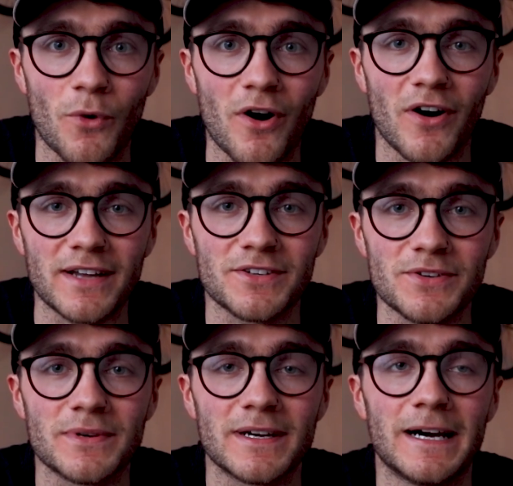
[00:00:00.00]
what I
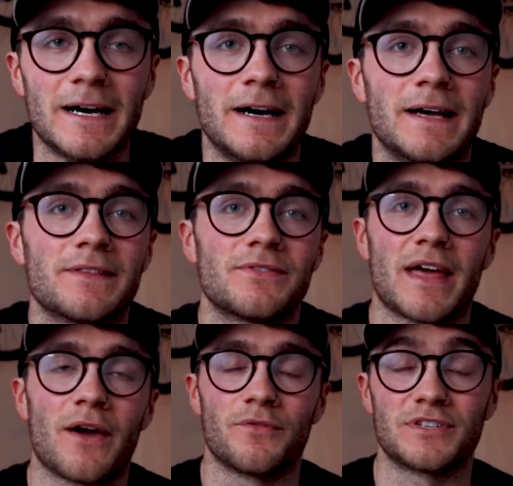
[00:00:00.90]
do.
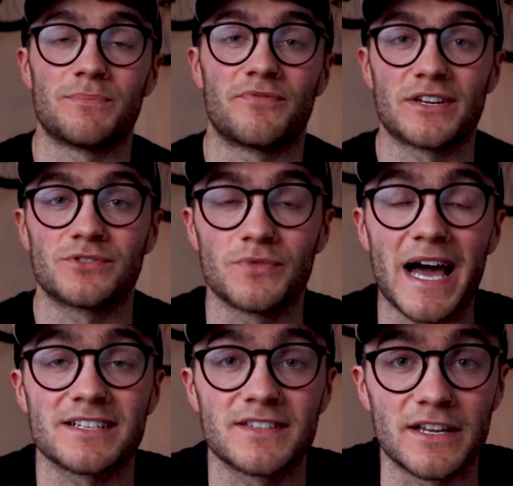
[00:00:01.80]
They're obviously professional,
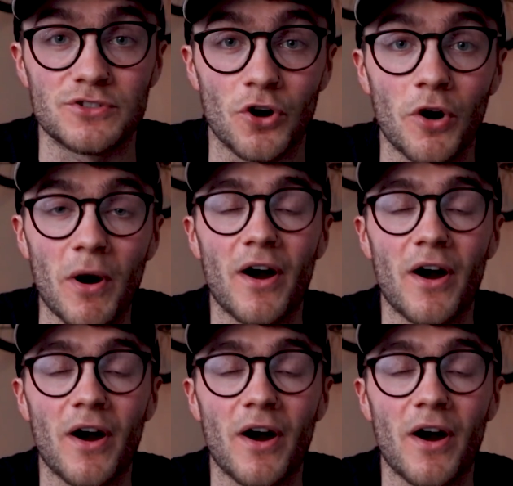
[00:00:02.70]
that's their job.